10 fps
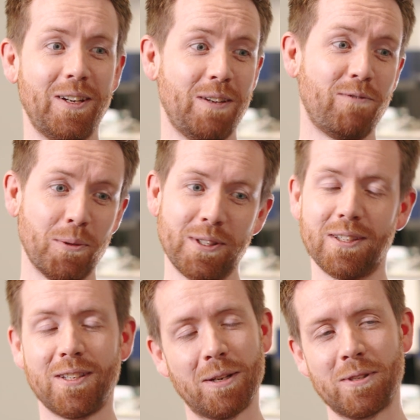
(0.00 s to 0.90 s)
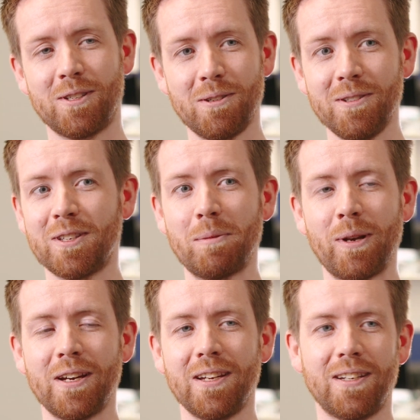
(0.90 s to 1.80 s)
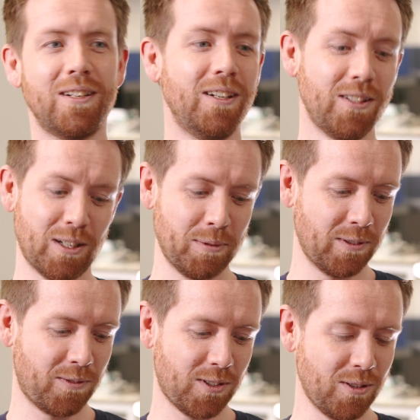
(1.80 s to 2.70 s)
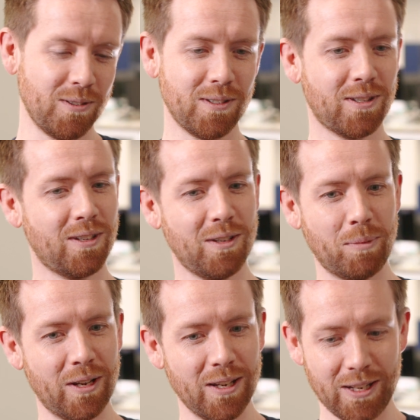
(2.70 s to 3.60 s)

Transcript: influences the types of students that apply. The types of students that apply